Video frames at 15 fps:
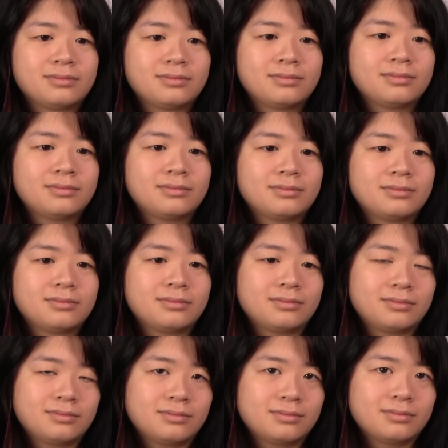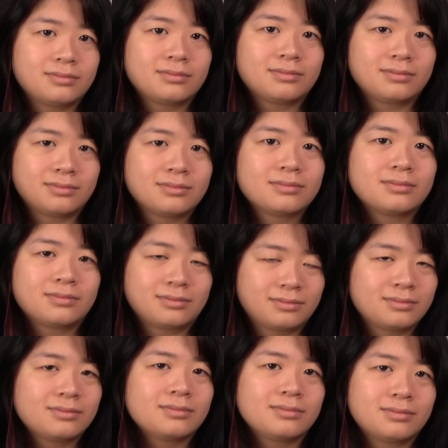
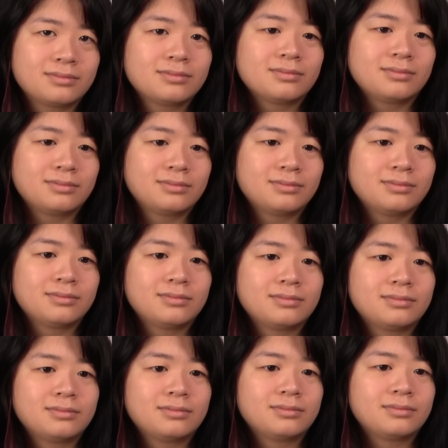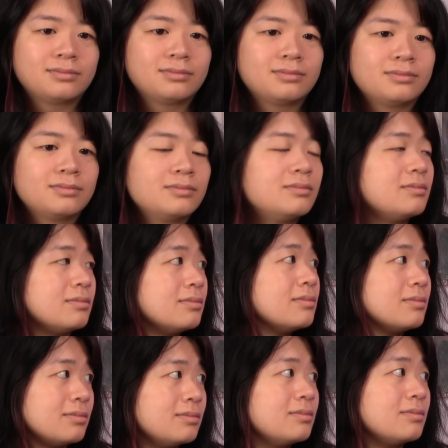
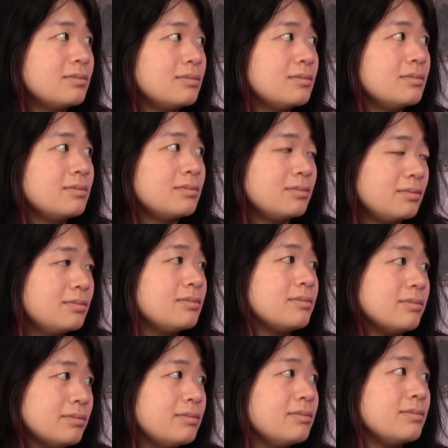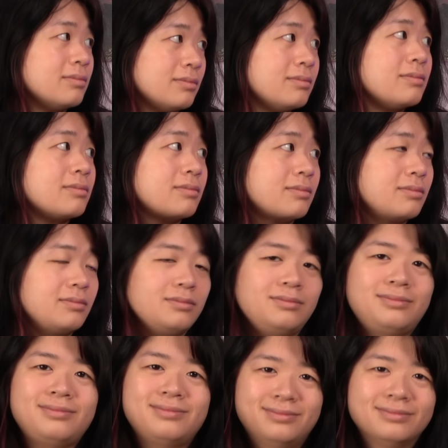
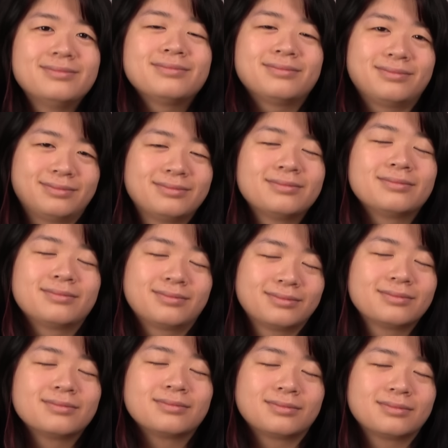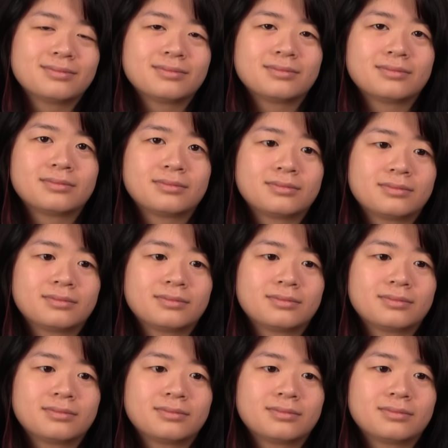No words are spoken by the person on screen.